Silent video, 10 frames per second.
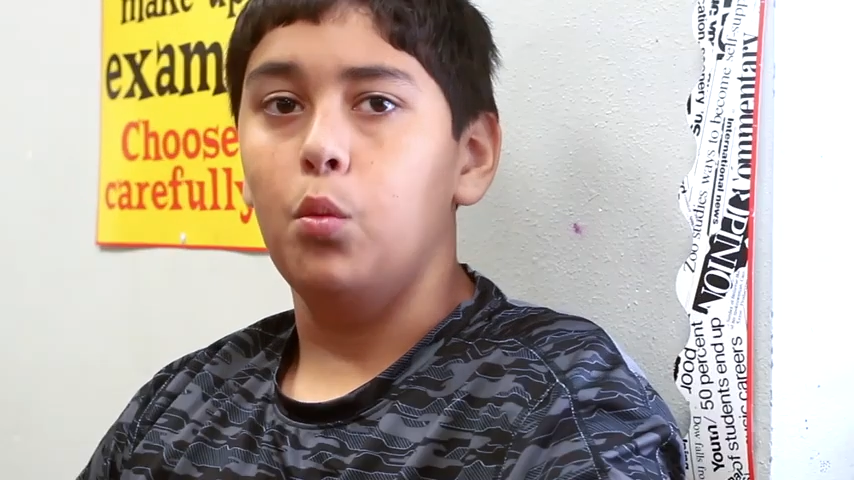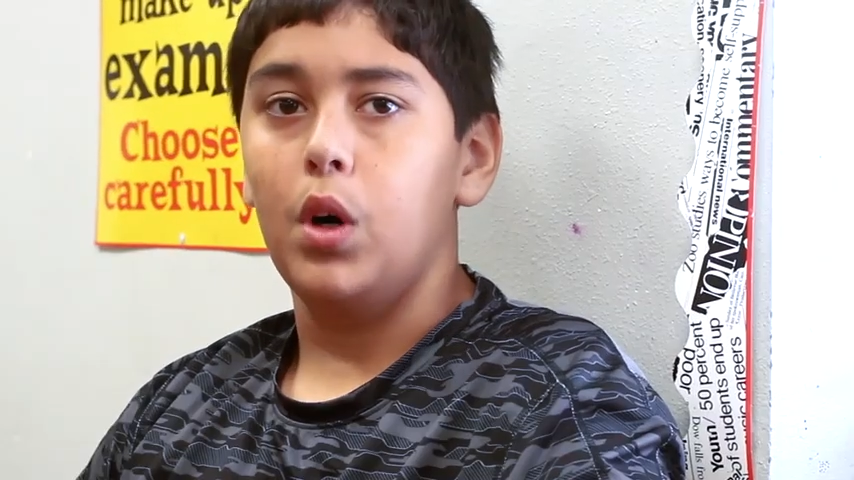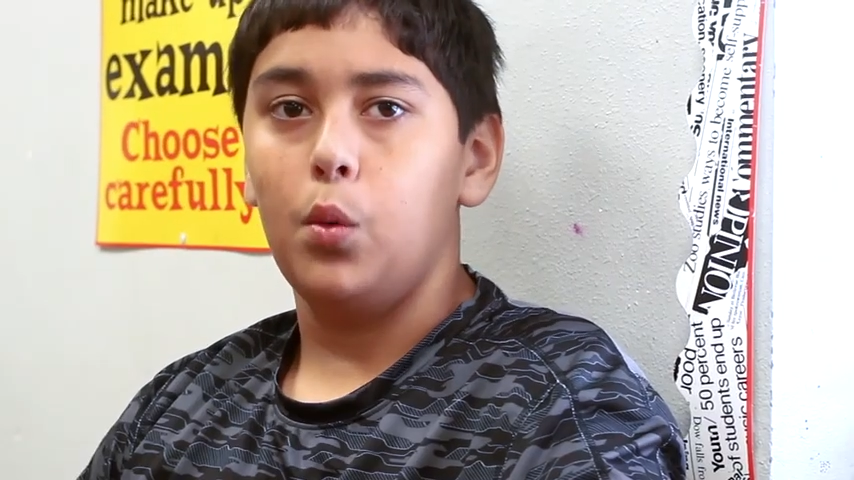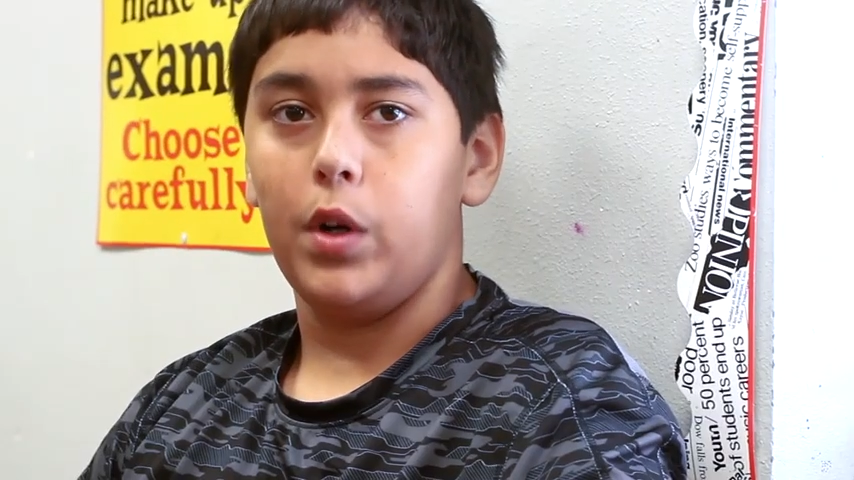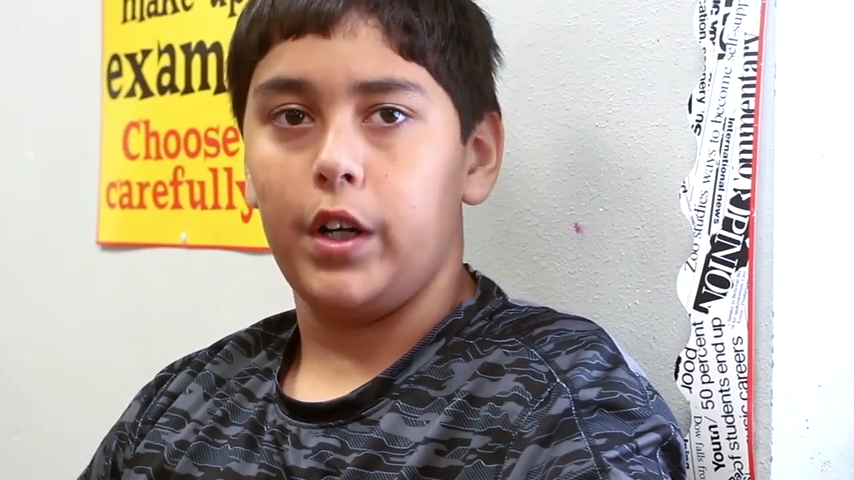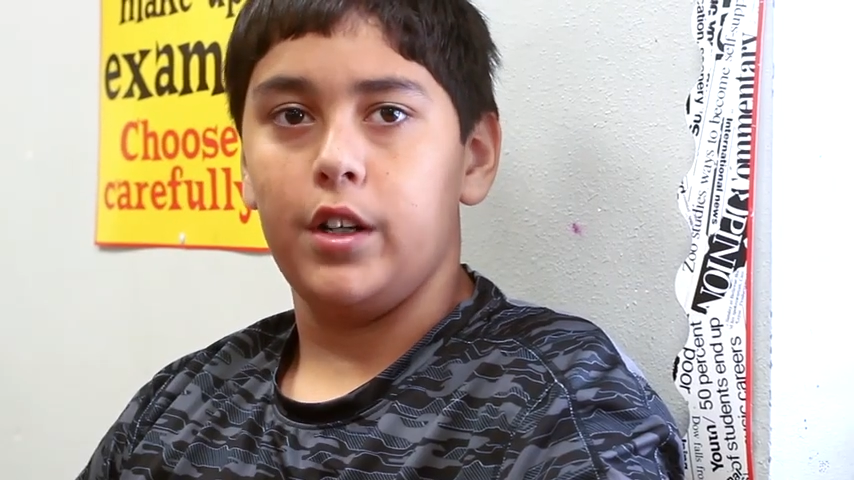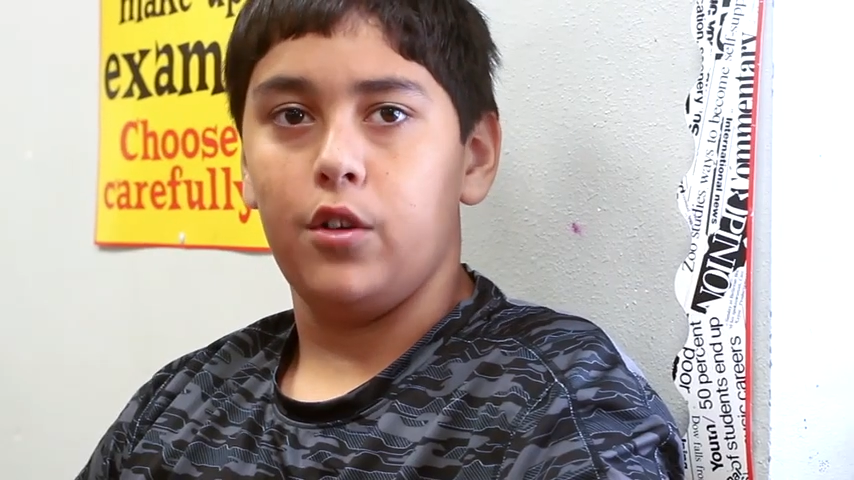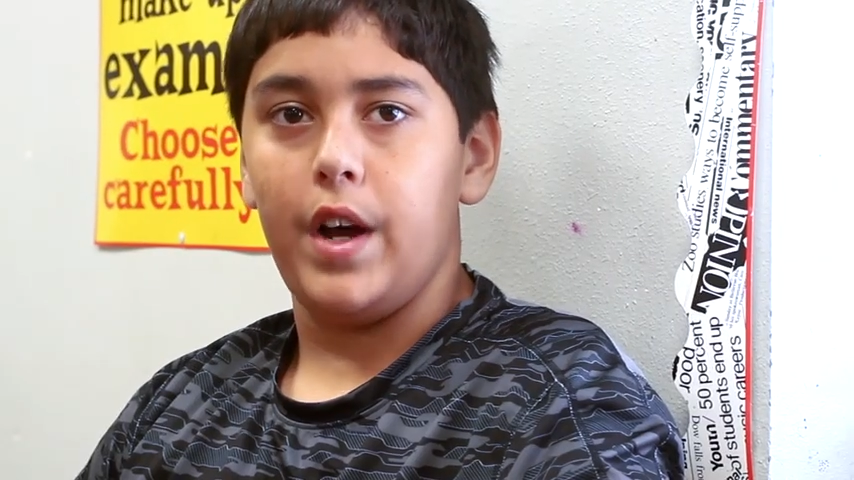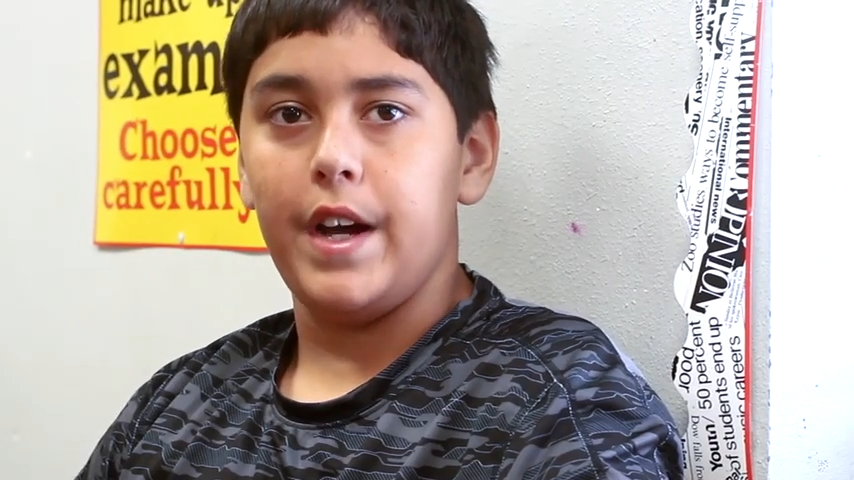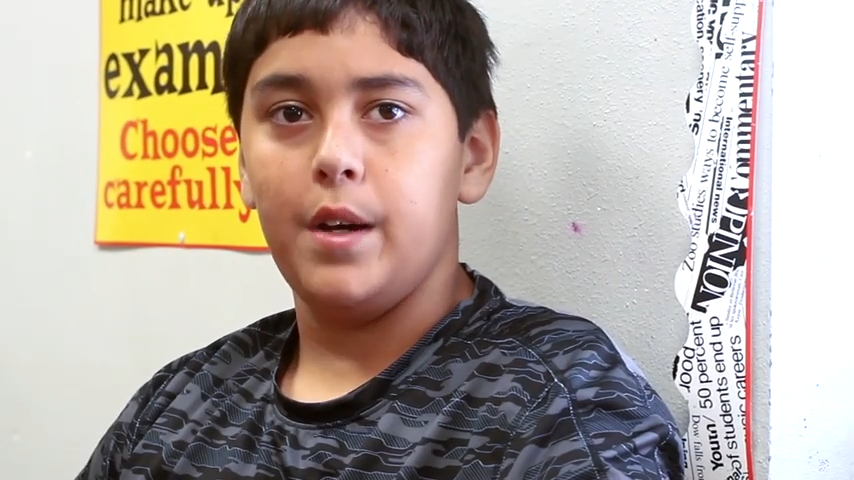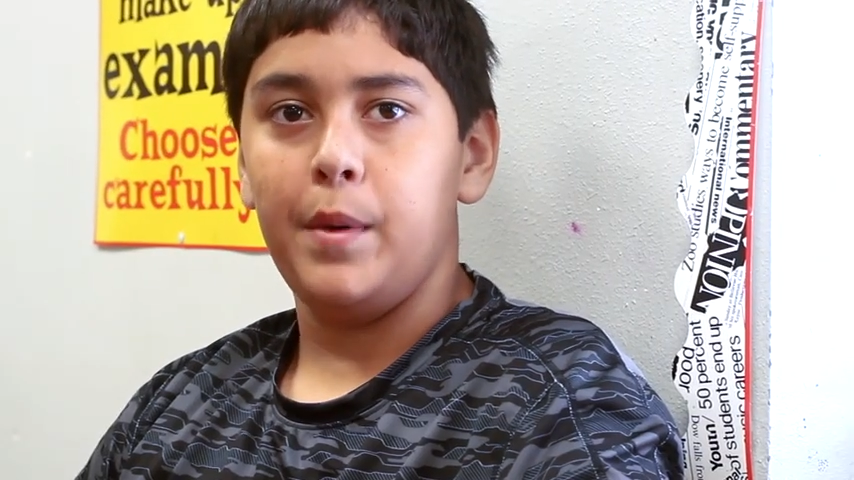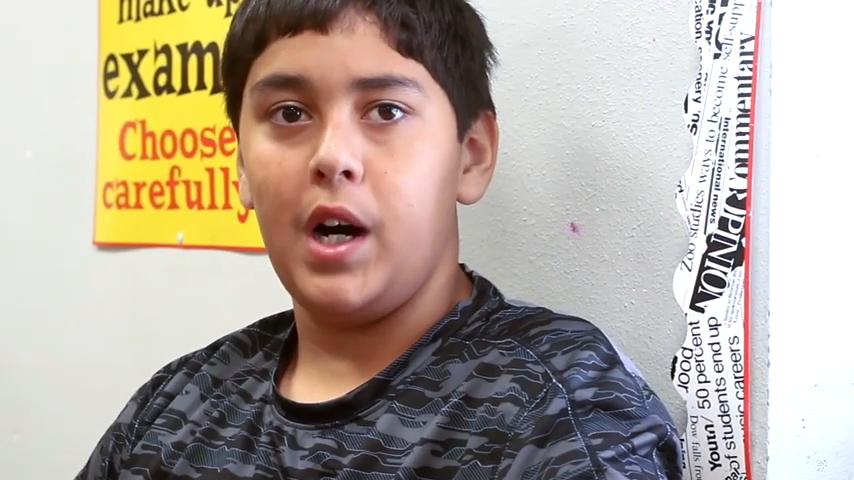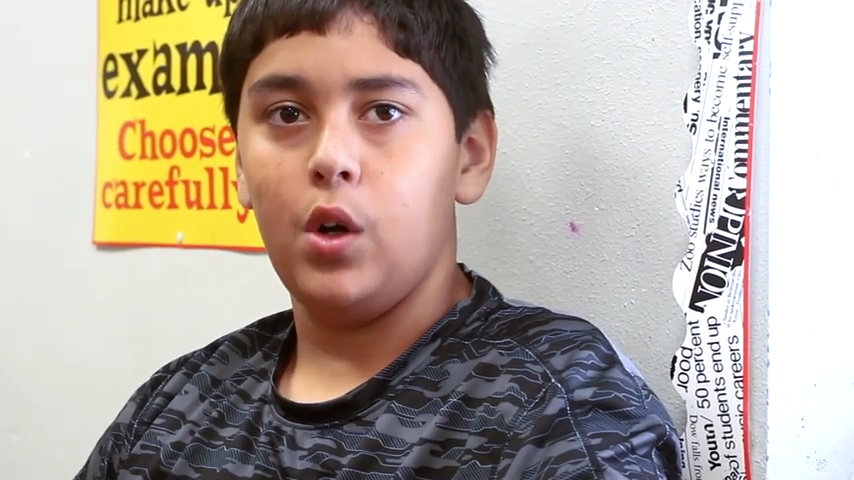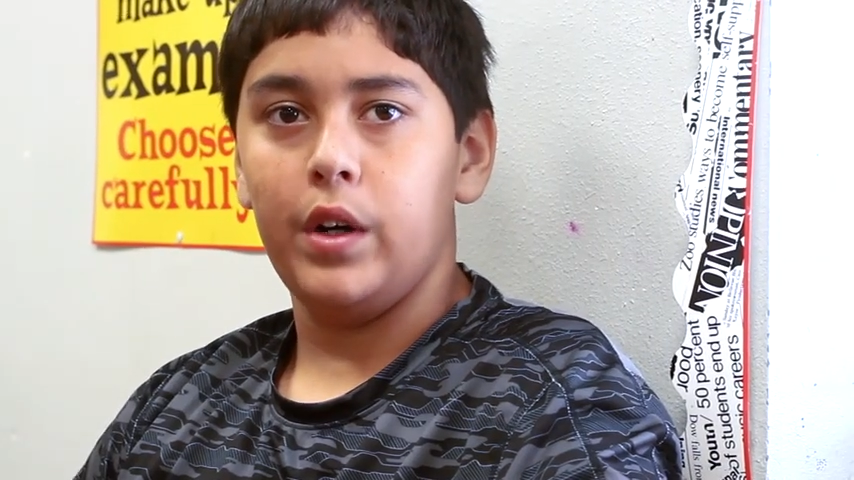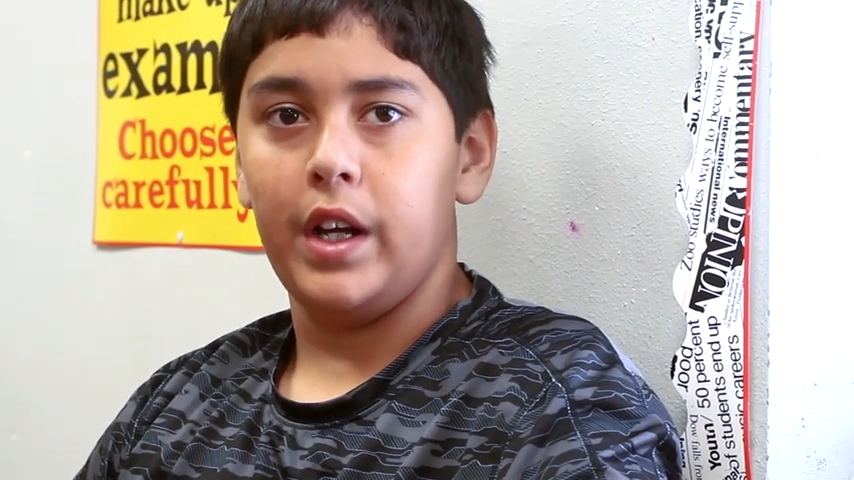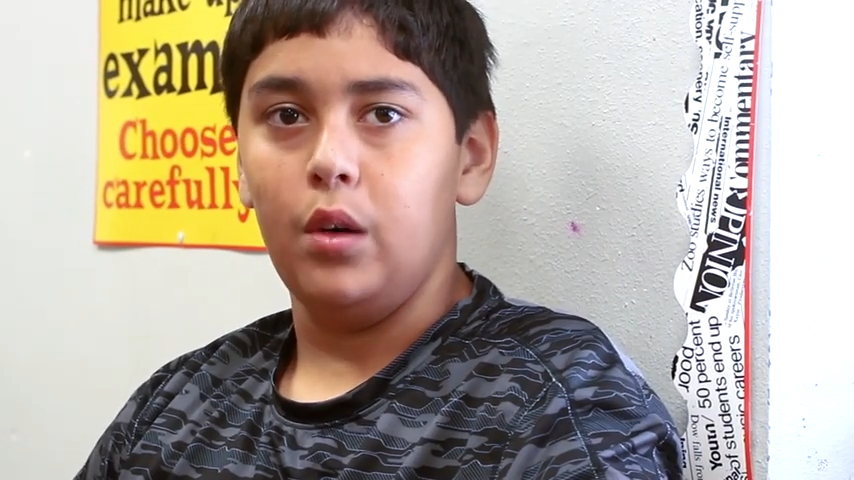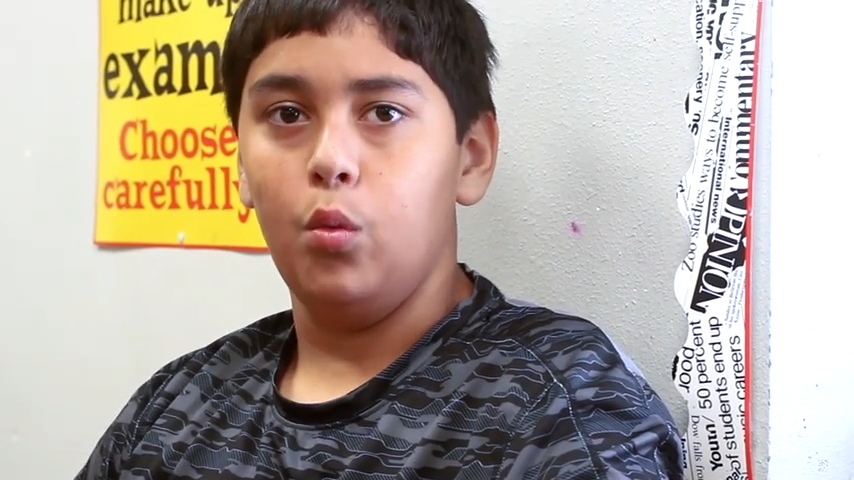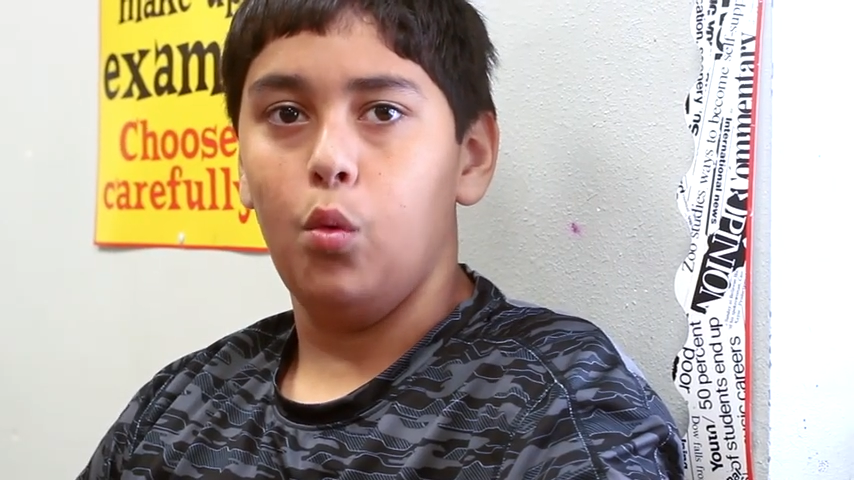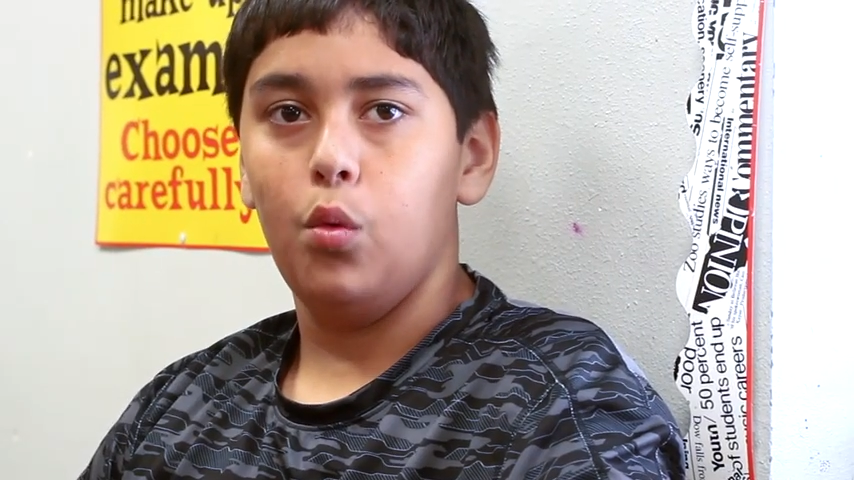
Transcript: what we're gonna write about and